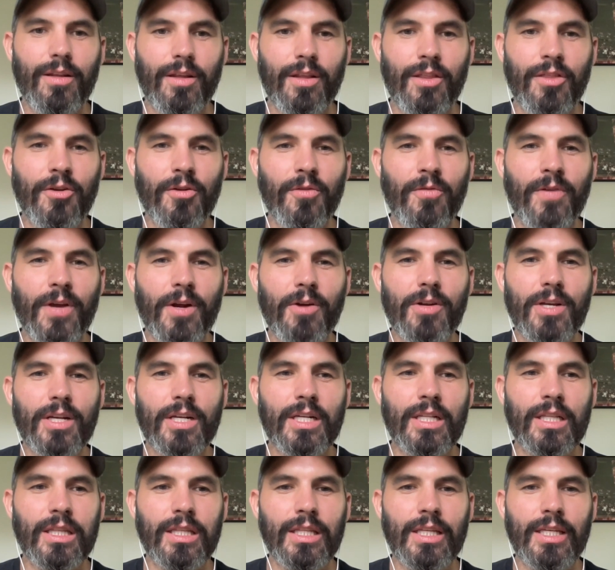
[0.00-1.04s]
They're very
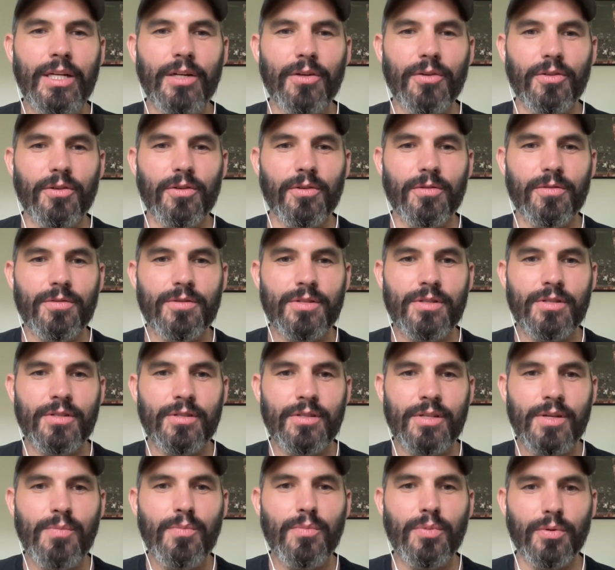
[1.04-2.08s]
clear. They're
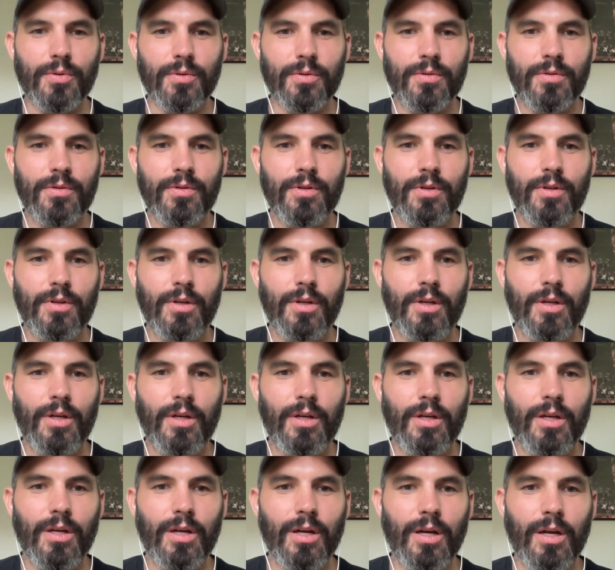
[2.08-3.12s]
simple,
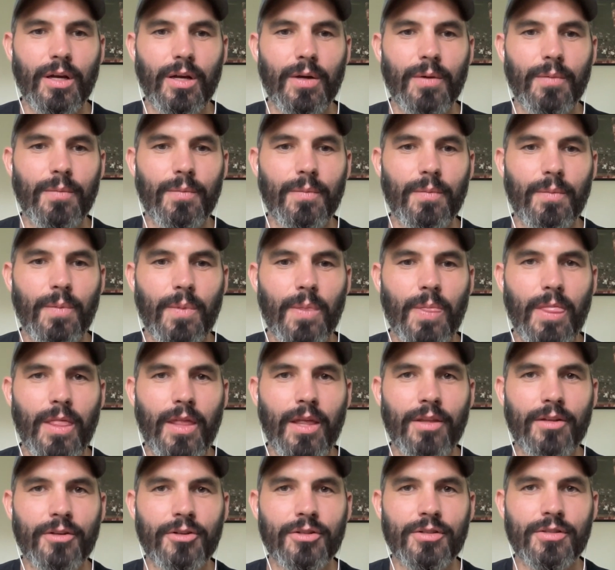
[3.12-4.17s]
and
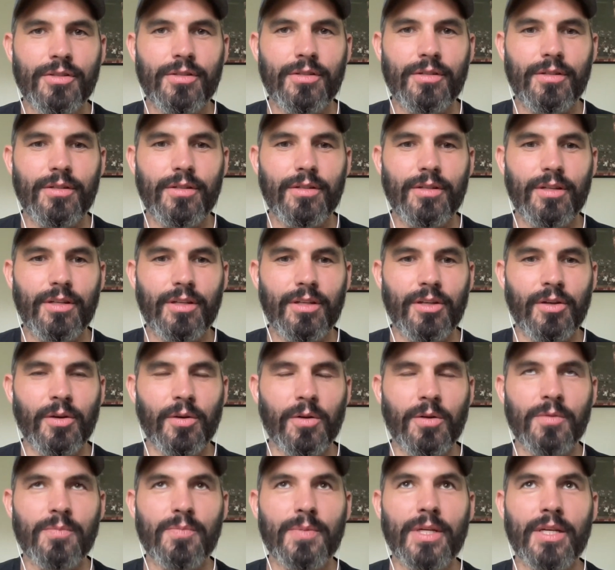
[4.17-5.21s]
just
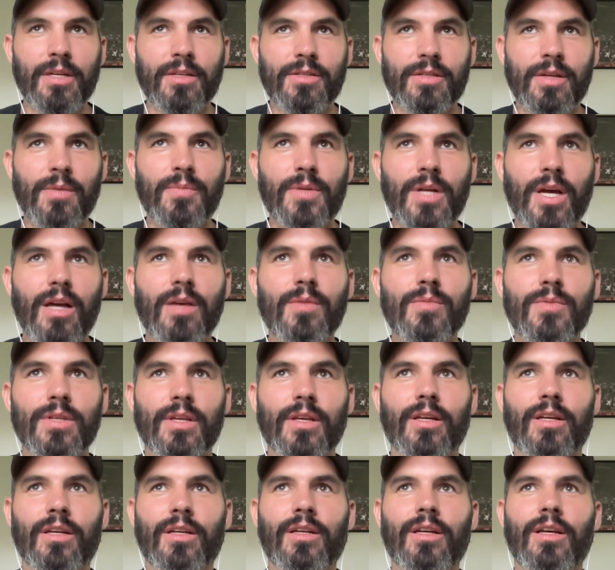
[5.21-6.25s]
because sometimes
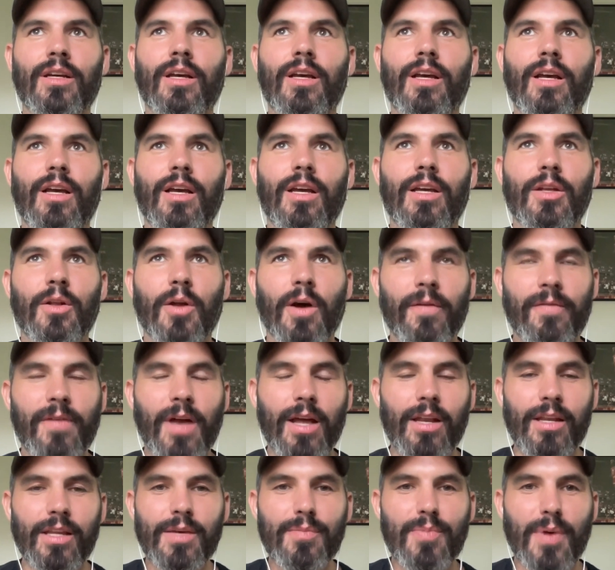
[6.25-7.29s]
like I've
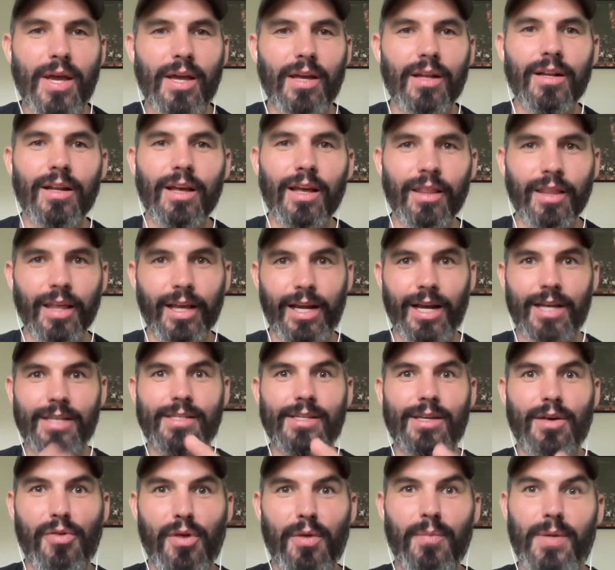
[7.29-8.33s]
got knee pain, and like I
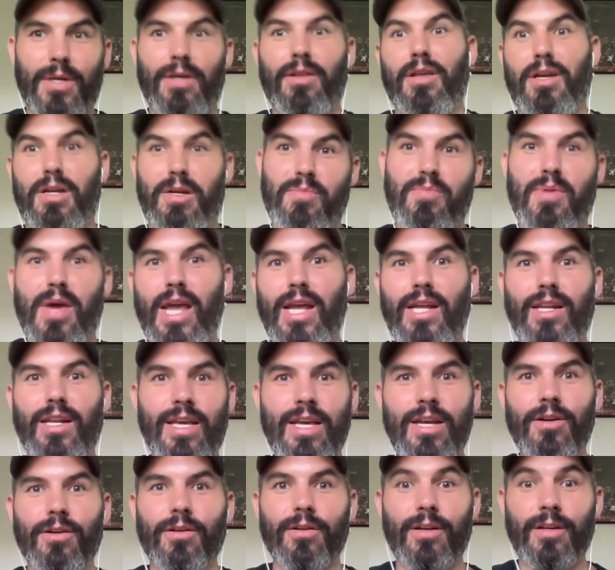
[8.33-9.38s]
see a thumbnail like pain
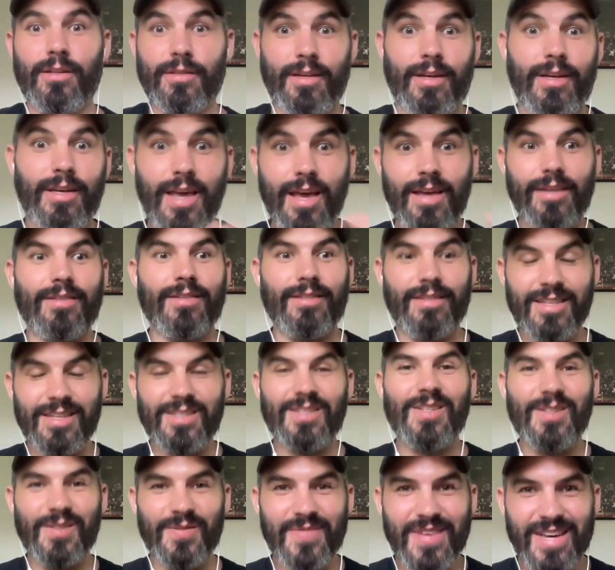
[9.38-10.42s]
here, and it's like, yes, this
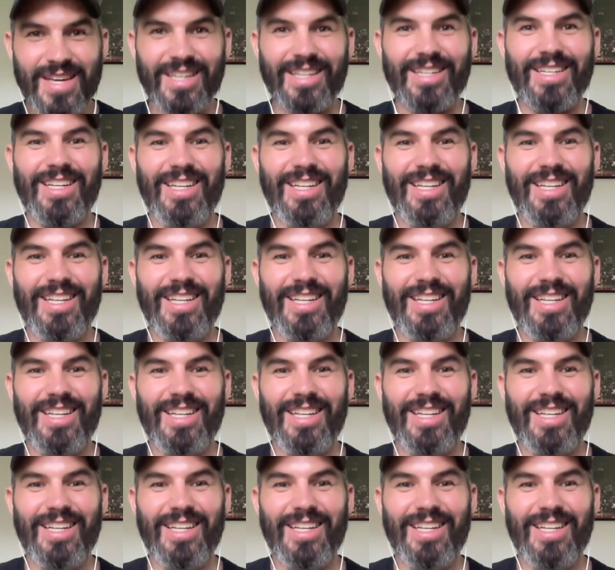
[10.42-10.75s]
is me.